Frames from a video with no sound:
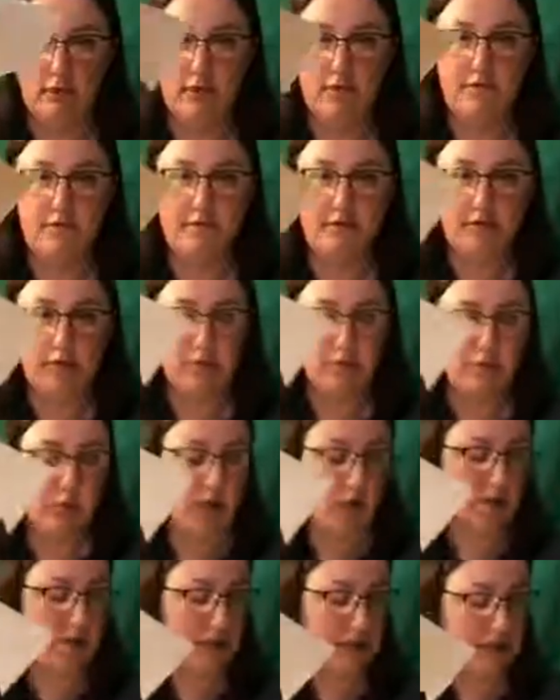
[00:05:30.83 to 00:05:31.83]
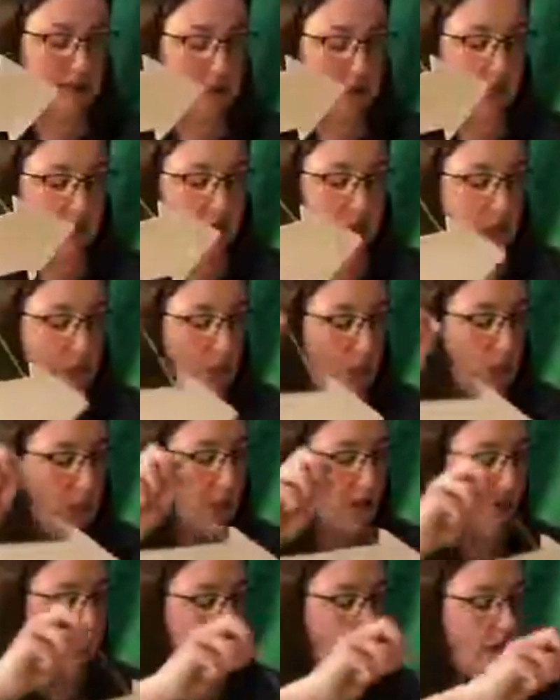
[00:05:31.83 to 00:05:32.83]
unfinished projects that you can
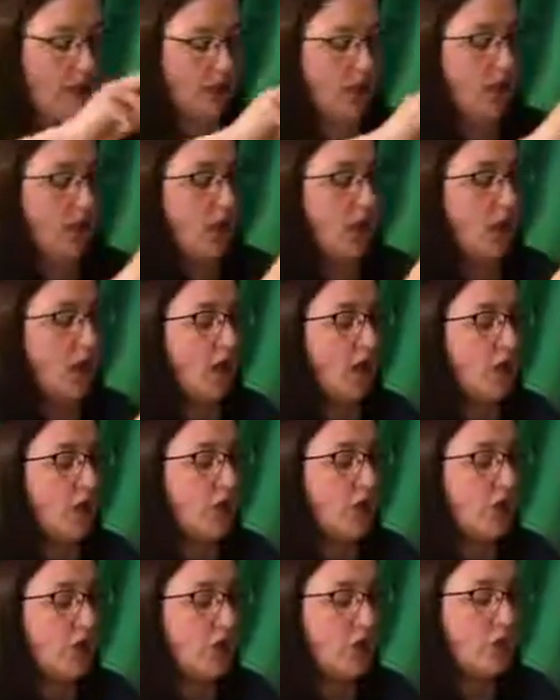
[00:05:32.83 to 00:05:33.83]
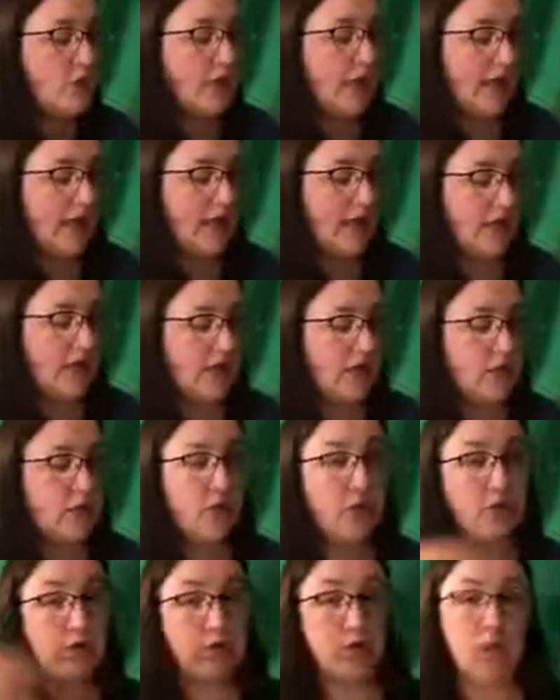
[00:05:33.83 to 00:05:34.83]
work on. You
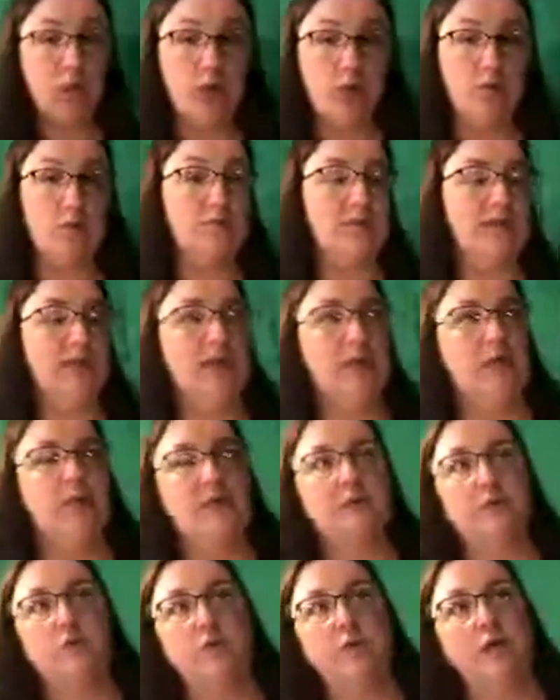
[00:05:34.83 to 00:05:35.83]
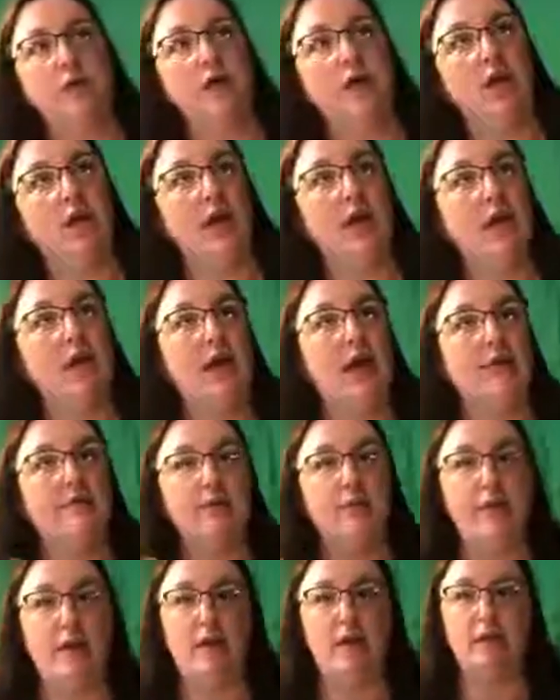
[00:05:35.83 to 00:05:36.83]
can go to Lowe's and get a piece of wood cut and have
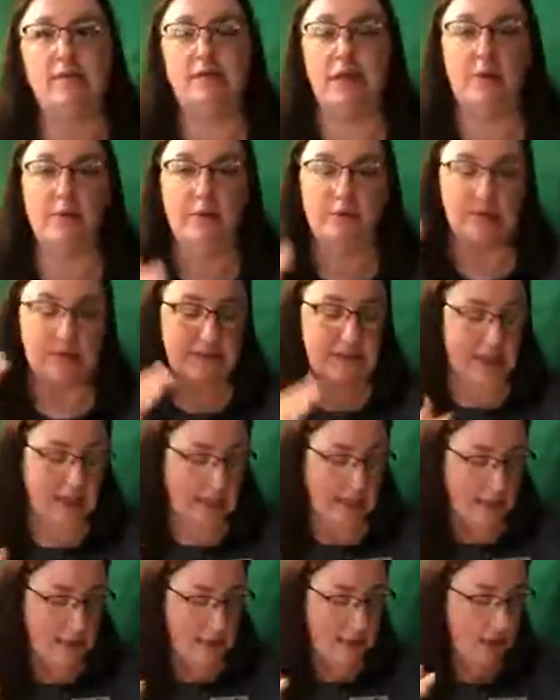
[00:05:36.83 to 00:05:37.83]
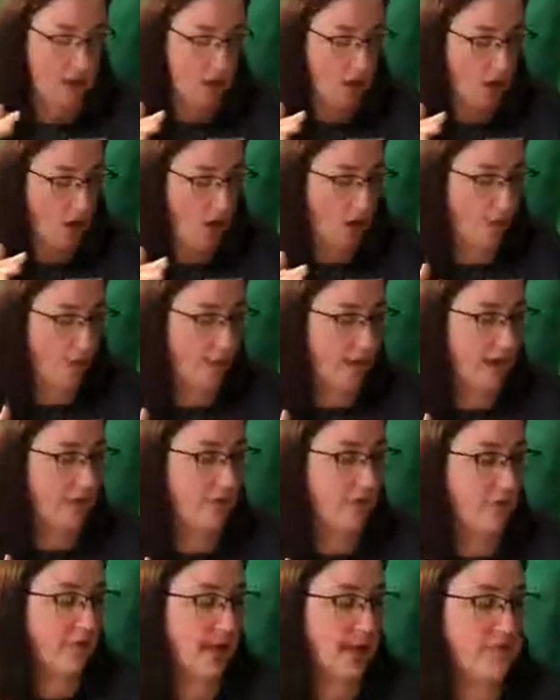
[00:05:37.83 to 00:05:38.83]
your parents help you sand it or
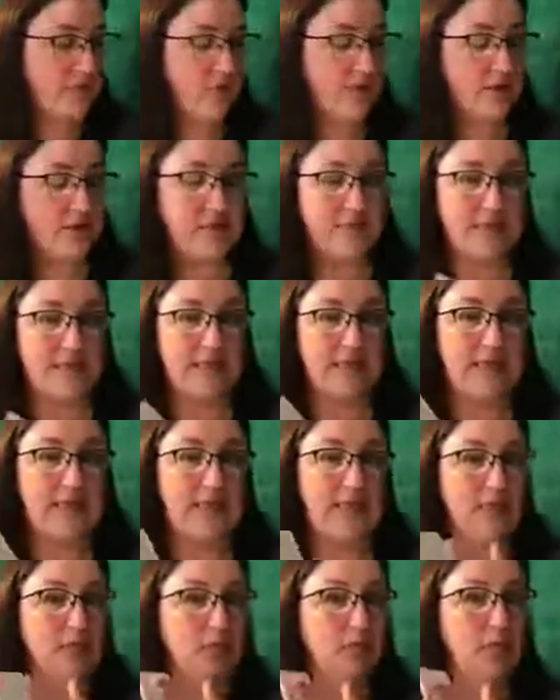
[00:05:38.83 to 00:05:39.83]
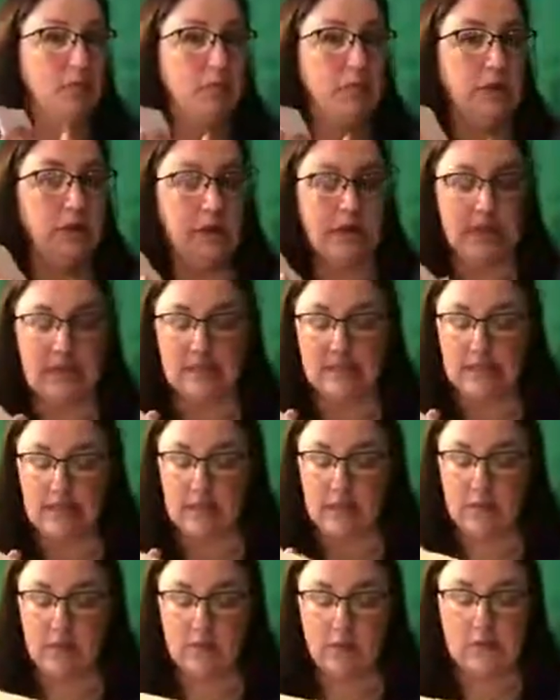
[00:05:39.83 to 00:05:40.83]
whatever. But as you can see, these are really
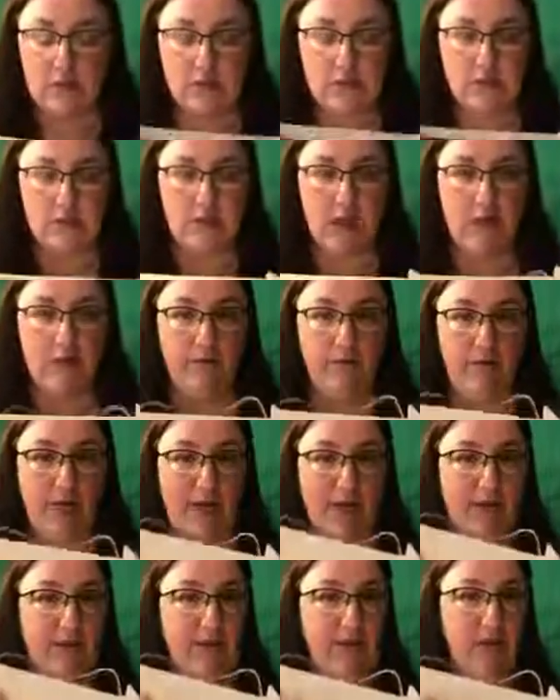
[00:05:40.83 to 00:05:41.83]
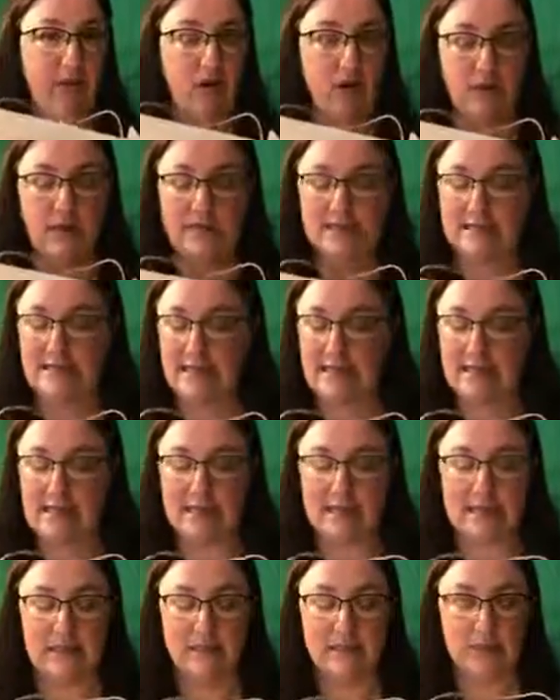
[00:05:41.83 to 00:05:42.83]
easy to use. They're soft pine. They're already
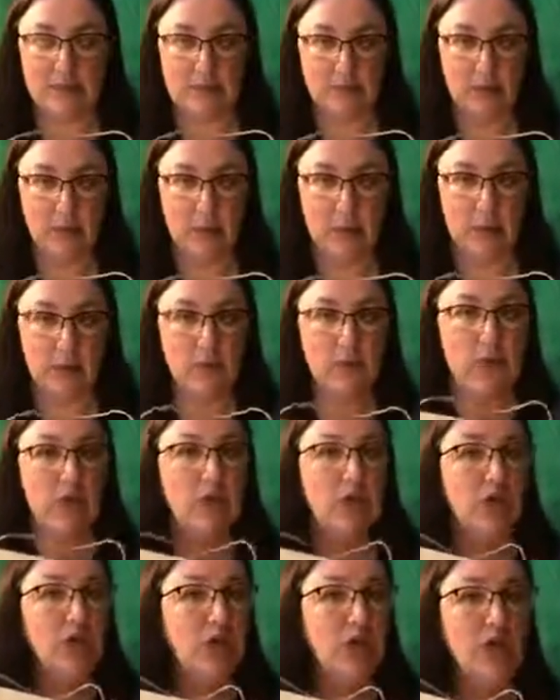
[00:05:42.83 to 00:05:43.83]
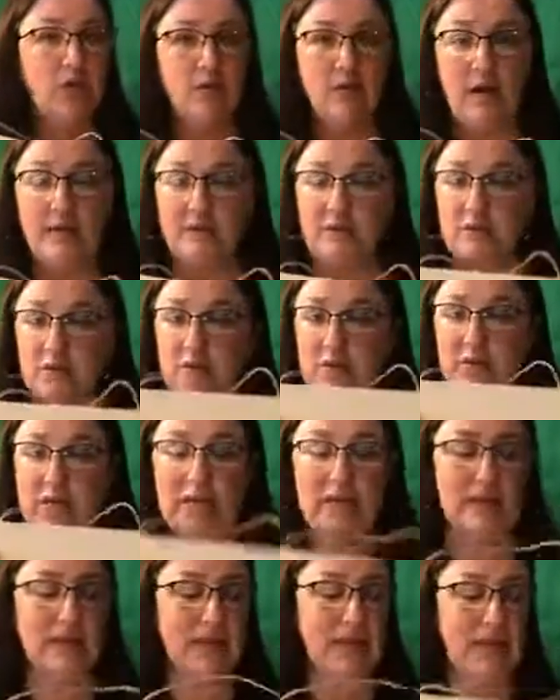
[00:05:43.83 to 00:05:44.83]
sanded and smooth. You don't have to do
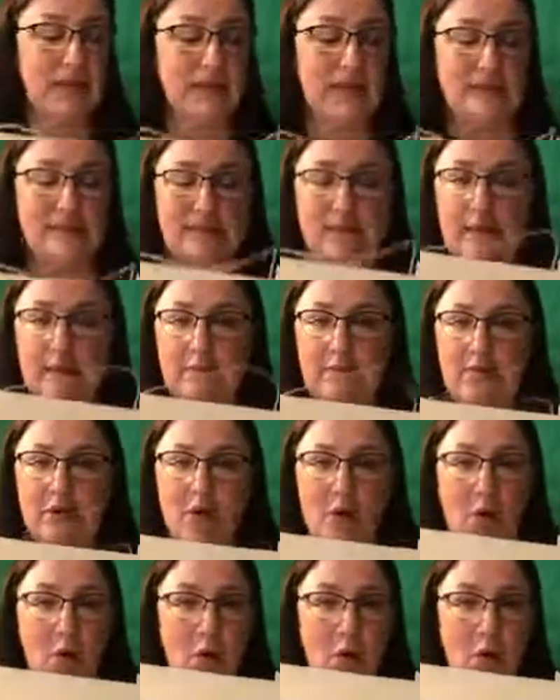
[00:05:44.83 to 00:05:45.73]
anything except